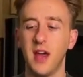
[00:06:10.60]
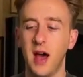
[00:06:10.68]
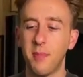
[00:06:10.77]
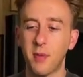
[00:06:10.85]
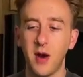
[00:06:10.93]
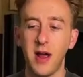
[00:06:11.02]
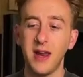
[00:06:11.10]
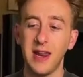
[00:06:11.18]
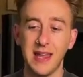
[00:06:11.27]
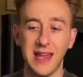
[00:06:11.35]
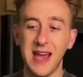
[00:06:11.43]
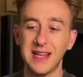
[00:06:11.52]
the
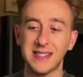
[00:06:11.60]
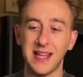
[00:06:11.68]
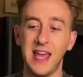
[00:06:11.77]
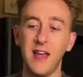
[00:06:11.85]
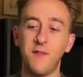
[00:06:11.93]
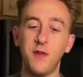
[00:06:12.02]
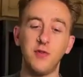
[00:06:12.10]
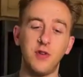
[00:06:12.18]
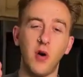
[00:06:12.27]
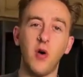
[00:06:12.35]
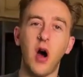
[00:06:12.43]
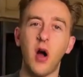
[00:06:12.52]
upgrade? Yes, if you
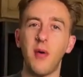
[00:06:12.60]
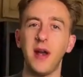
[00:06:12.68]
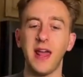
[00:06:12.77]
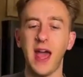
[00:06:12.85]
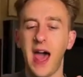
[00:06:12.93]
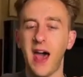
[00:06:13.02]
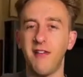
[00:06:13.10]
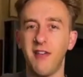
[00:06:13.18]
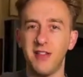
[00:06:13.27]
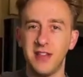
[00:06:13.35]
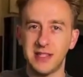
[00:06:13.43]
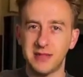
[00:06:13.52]
don't already
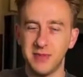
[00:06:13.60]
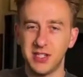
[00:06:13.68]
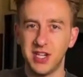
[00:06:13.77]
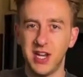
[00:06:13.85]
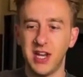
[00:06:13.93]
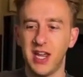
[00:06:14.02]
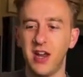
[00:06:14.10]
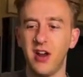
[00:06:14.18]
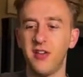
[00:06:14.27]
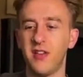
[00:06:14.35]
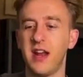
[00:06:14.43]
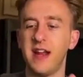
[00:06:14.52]
have this machine
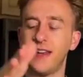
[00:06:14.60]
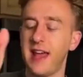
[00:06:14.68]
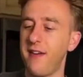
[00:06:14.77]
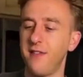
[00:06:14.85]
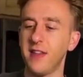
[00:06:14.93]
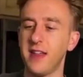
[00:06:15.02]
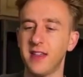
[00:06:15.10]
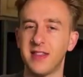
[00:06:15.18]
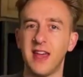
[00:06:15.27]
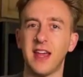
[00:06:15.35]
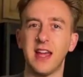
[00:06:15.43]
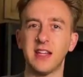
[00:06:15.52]
here, then I definitely
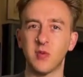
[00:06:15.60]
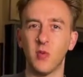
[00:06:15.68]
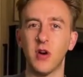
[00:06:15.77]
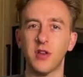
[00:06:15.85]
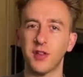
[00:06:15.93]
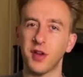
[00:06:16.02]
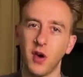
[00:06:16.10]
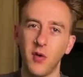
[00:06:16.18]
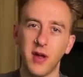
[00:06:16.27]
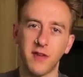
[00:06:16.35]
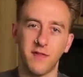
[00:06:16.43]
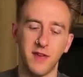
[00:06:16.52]
think it's worth
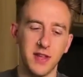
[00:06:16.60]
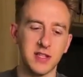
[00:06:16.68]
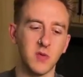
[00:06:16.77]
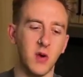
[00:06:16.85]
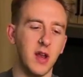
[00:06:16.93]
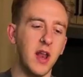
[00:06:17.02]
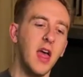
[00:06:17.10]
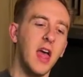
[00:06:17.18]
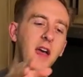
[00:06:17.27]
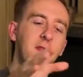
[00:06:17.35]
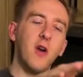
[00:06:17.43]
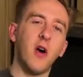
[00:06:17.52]
going for this one.
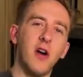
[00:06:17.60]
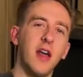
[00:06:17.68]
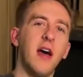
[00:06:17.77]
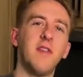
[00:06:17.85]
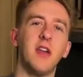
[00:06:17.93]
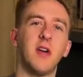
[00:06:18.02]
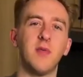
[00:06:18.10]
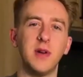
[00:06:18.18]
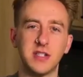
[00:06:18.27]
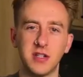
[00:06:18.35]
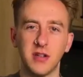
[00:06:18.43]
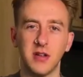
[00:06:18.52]
If you already have the
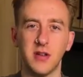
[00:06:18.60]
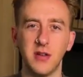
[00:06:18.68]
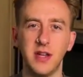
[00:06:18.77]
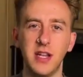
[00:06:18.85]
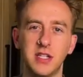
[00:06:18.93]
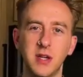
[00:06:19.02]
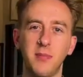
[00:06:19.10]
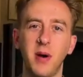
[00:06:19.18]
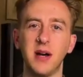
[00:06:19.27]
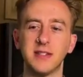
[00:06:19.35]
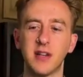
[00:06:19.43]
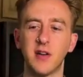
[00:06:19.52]
original Ninja
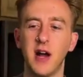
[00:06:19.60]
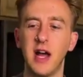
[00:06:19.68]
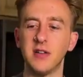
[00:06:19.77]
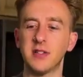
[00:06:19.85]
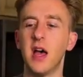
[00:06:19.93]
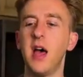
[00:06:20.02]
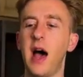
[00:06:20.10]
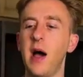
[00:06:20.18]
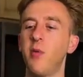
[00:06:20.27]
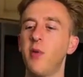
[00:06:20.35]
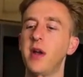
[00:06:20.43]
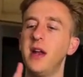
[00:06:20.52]
Pods and Grounds,
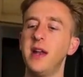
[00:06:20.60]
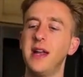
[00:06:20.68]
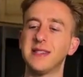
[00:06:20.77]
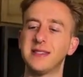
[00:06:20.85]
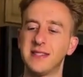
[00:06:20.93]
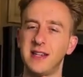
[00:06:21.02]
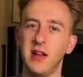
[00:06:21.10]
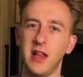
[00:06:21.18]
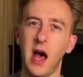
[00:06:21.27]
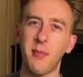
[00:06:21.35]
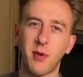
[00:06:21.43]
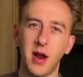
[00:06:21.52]
I wouldn't necessarily
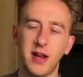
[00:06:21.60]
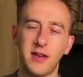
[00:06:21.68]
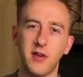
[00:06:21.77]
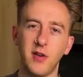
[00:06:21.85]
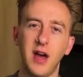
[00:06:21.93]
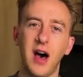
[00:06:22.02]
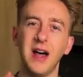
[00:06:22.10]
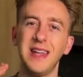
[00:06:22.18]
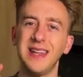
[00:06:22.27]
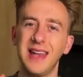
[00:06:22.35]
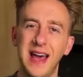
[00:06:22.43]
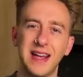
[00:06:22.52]
upgrade to it
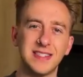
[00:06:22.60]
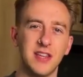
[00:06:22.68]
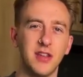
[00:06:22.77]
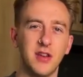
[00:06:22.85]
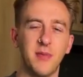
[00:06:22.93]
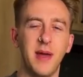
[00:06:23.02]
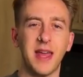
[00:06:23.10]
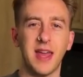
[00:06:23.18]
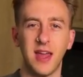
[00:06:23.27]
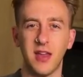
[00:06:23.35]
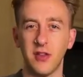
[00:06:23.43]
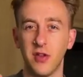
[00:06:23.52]
unless you're
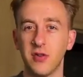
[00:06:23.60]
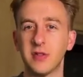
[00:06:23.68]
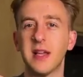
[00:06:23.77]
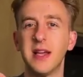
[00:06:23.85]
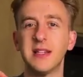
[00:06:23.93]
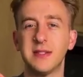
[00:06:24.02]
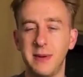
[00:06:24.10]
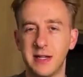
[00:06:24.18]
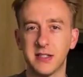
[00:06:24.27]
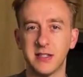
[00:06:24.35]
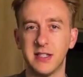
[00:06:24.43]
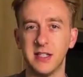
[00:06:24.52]
making those
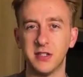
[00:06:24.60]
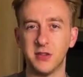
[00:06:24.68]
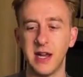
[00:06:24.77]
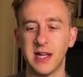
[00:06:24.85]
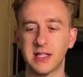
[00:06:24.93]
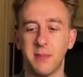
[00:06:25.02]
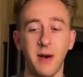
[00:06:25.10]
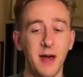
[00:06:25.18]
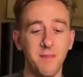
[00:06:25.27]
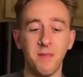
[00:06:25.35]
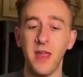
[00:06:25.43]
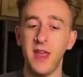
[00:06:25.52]
specialty drinks.
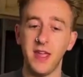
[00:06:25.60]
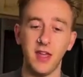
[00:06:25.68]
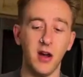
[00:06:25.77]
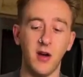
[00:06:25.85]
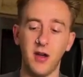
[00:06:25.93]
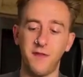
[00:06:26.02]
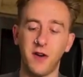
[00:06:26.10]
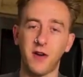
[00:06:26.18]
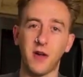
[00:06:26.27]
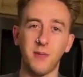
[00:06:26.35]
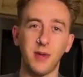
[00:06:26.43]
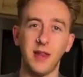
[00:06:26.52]
But you know, if you're
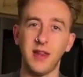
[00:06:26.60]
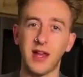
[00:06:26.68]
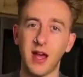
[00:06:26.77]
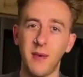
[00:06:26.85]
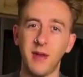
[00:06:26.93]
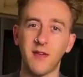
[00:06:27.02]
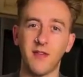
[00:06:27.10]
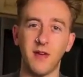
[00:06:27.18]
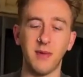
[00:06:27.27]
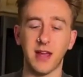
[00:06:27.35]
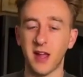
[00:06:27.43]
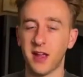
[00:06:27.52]
completely coming
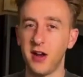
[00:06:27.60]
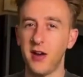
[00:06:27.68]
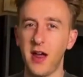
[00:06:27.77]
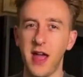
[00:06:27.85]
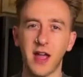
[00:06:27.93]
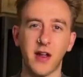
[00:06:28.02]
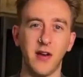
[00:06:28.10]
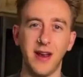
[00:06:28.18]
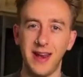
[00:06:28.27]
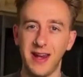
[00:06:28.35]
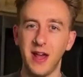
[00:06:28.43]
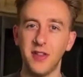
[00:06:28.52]
from like a Keurig or
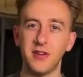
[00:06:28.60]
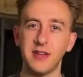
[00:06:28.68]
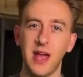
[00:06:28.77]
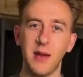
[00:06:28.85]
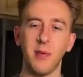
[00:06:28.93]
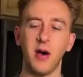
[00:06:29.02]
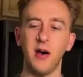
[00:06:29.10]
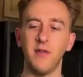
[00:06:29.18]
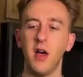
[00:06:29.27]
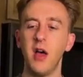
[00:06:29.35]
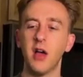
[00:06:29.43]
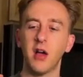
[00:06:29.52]
any other type
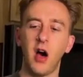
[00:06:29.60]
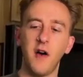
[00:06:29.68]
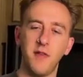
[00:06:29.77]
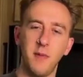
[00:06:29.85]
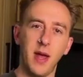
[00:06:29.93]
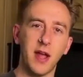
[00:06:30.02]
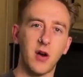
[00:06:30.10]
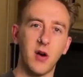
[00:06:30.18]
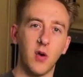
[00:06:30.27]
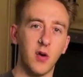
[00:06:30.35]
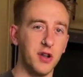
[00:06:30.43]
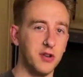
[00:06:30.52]
of coffee maker,
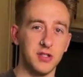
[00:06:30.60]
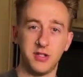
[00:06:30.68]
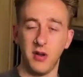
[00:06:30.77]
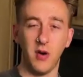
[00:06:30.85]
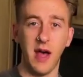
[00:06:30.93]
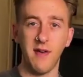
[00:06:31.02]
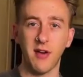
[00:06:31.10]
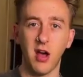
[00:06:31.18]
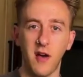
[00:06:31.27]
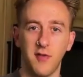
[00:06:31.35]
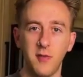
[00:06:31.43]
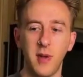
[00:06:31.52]
or you just don't have a
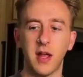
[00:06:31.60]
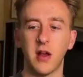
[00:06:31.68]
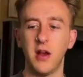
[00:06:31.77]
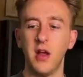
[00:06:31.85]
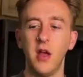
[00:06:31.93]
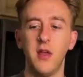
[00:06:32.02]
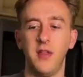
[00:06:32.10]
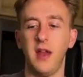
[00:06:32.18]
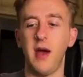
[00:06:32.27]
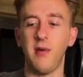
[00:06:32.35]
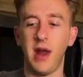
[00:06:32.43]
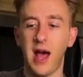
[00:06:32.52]
coffee maker, then
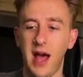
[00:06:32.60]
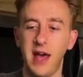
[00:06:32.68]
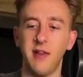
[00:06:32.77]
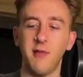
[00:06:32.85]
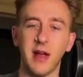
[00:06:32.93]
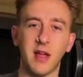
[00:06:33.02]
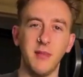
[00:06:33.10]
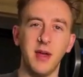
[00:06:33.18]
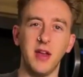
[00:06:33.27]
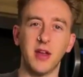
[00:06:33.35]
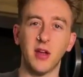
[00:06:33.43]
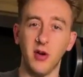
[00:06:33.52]
I would highly
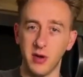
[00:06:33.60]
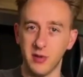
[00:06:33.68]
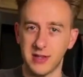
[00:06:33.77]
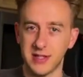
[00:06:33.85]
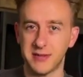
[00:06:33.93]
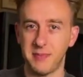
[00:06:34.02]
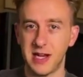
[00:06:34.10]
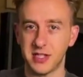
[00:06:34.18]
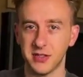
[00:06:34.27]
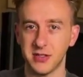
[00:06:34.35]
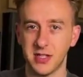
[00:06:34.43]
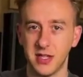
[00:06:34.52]
recommend going with this
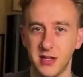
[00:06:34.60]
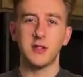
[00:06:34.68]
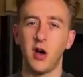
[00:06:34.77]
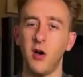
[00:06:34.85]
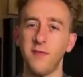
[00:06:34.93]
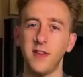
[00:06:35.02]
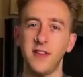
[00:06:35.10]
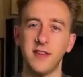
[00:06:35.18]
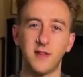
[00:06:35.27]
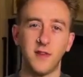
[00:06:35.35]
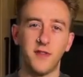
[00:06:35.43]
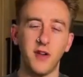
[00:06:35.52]
specialty. So hopefully
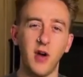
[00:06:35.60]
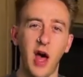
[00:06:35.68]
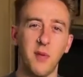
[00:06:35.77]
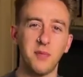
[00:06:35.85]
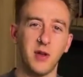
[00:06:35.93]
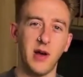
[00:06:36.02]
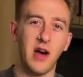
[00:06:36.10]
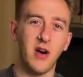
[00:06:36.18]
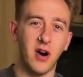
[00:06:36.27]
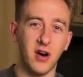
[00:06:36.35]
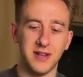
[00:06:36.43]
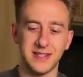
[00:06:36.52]
this review helped you out
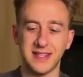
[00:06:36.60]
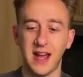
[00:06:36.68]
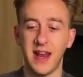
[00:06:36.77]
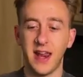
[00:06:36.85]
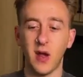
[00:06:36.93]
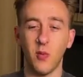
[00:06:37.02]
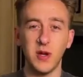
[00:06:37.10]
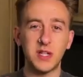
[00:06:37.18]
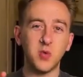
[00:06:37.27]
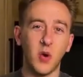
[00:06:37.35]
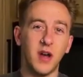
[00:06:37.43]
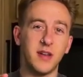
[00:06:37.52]
on deciding
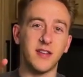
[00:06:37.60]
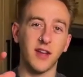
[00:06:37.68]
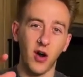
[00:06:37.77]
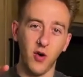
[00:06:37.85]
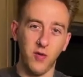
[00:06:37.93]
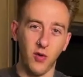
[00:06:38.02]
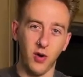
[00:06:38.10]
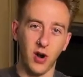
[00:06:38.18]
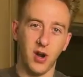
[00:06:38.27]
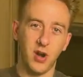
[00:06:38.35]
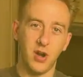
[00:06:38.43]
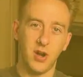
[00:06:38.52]
which one to go for.